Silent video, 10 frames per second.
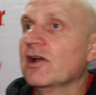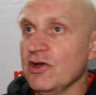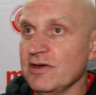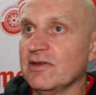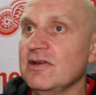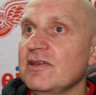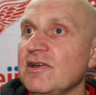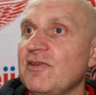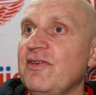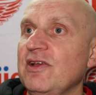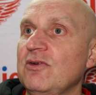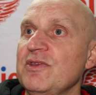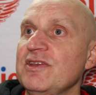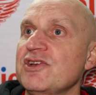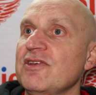Good feel
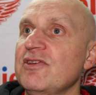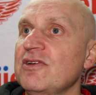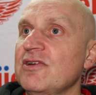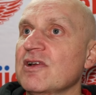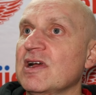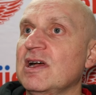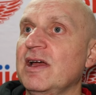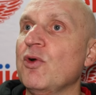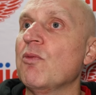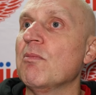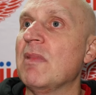with each other. I don't